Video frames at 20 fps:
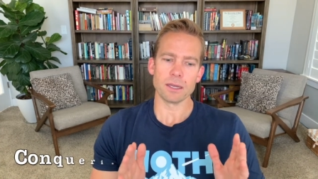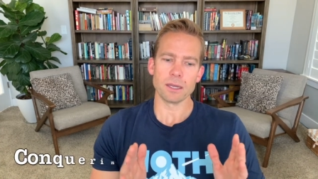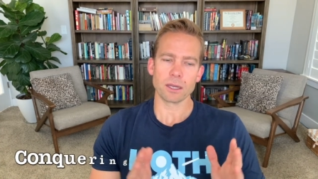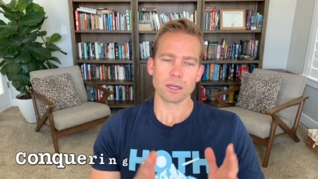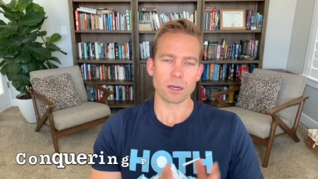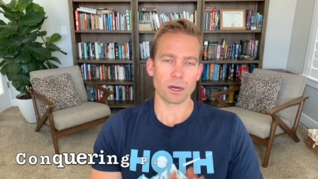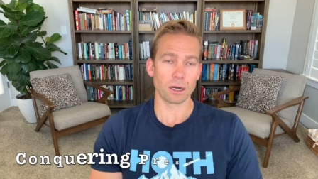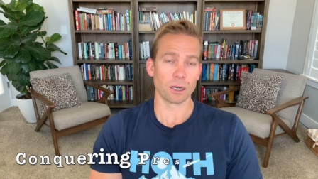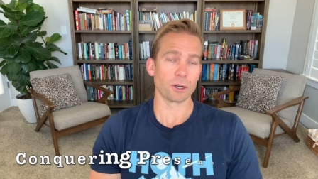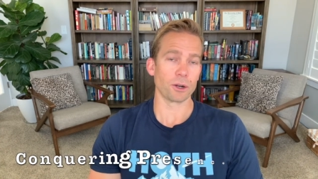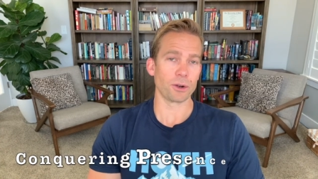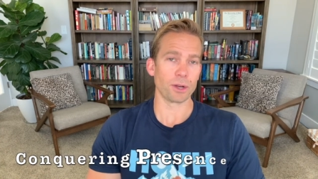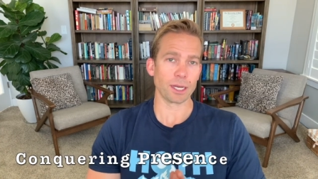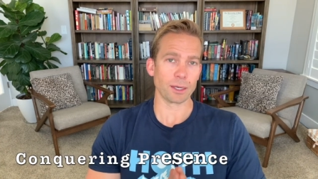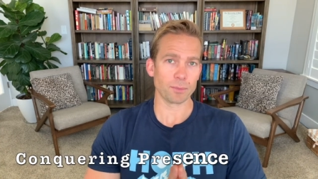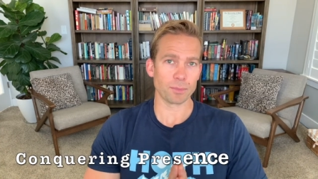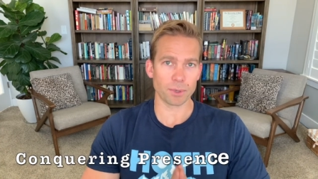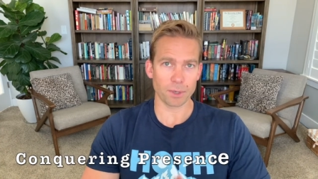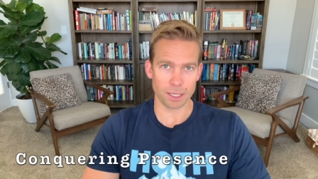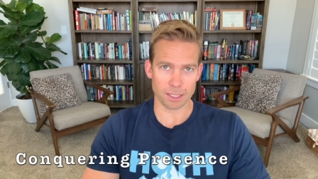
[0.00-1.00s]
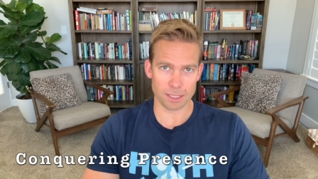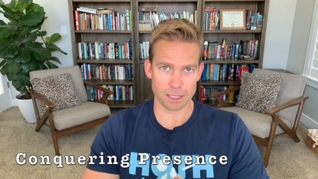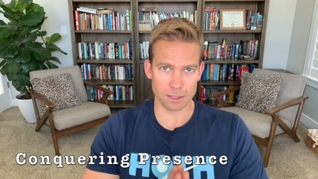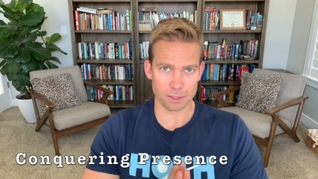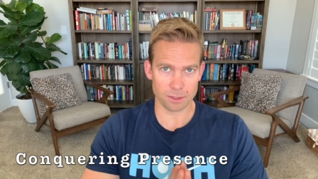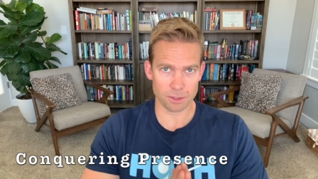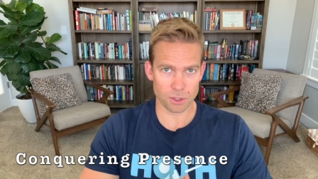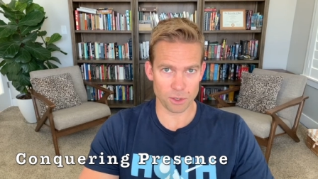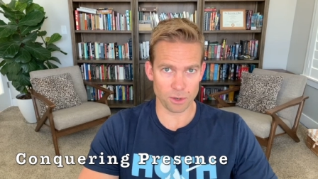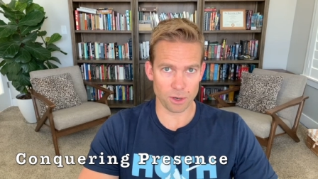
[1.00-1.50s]
Conquering
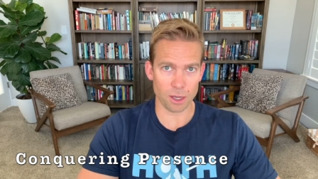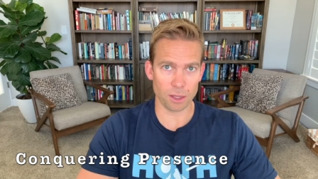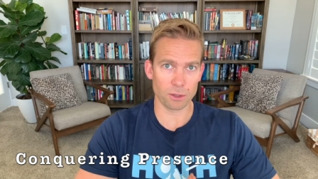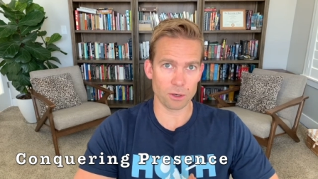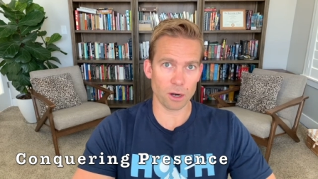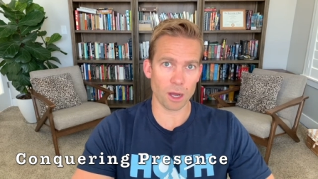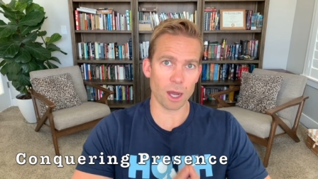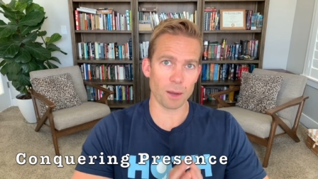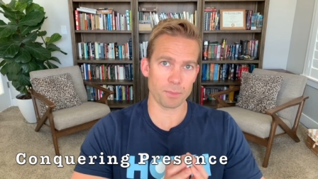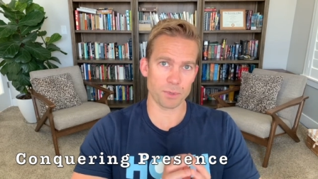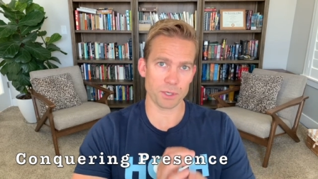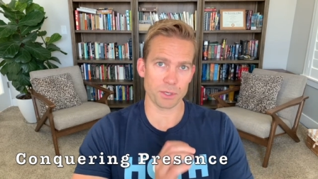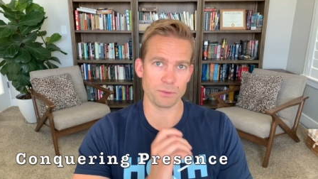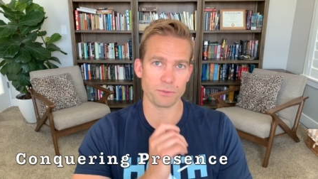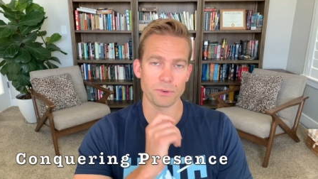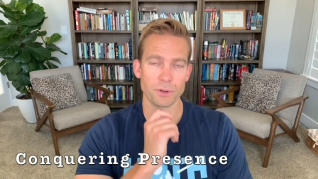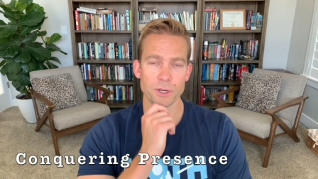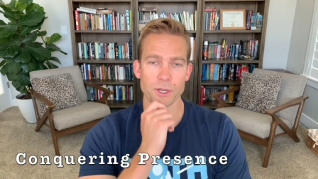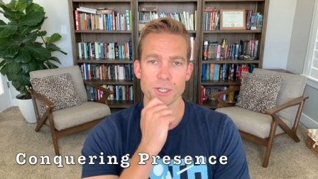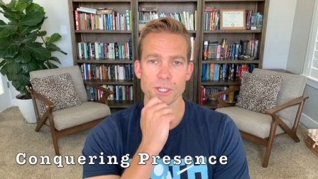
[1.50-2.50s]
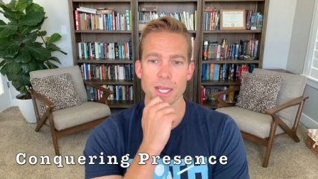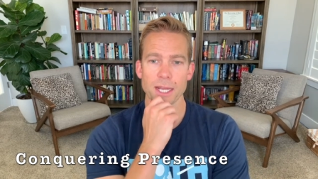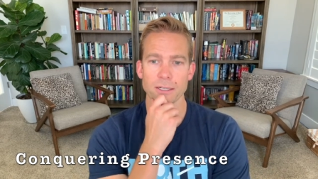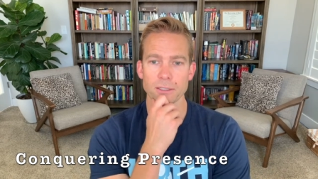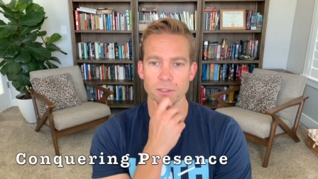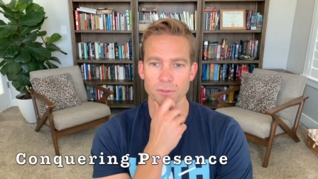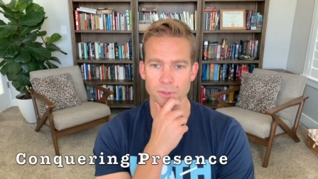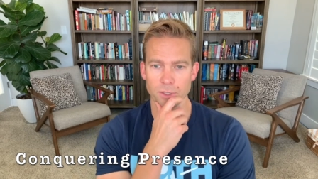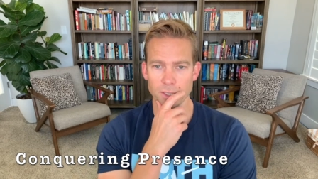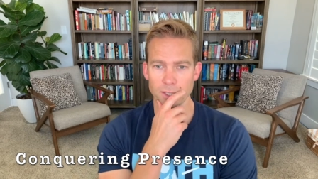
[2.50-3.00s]
Presence, your other option for your channel
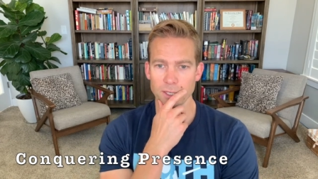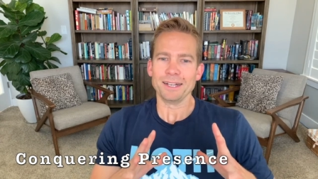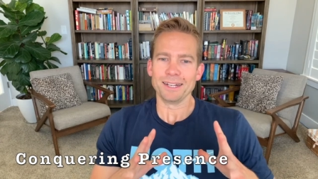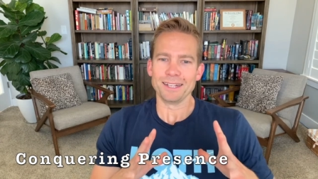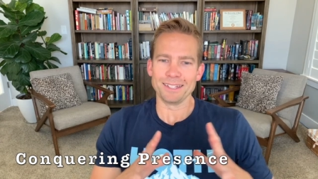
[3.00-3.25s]
divinities.